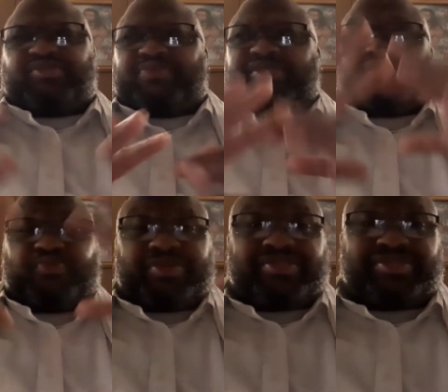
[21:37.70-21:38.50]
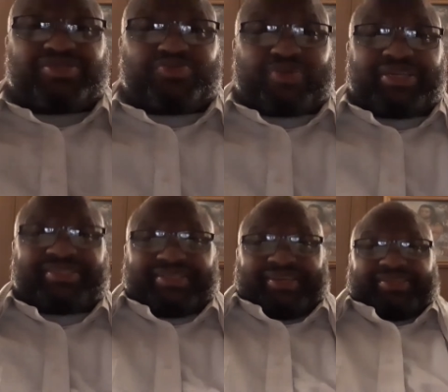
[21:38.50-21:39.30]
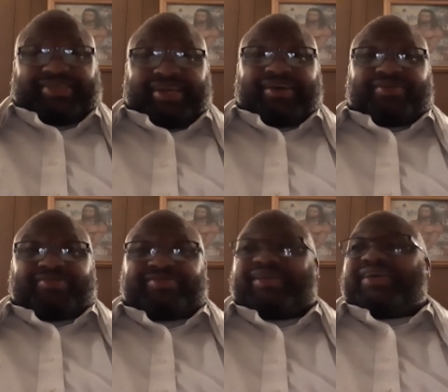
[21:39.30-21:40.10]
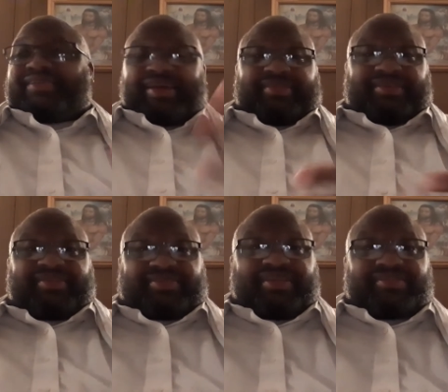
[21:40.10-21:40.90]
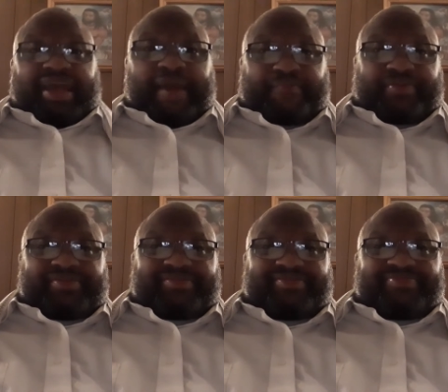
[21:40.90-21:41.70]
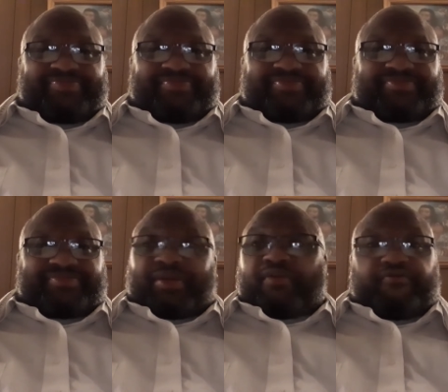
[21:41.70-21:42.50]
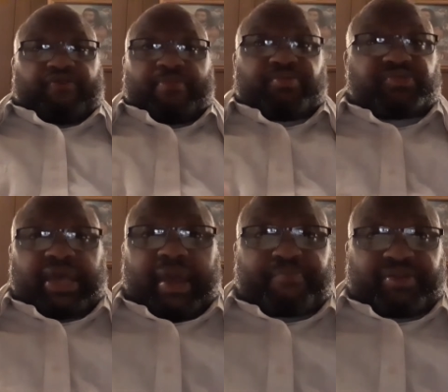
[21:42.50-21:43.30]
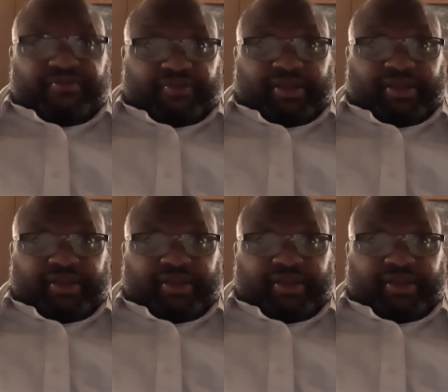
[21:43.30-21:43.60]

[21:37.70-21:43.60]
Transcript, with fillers: especially when the situation entails that these things happen. Fumbles happen in,